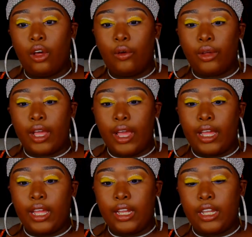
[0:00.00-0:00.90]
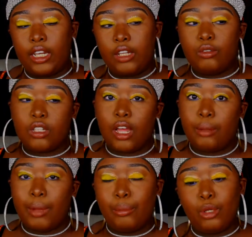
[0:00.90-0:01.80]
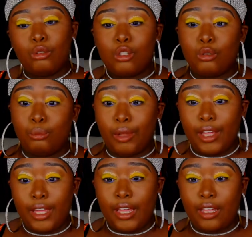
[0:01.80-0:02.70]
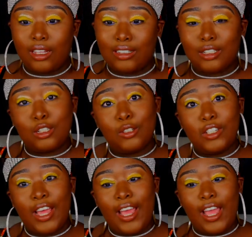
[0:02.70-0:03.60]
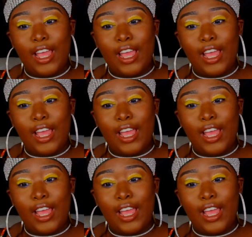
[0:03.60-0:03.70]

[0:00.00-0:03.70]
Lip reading: okay. And then he was like, "Mommy, you're too big to do that."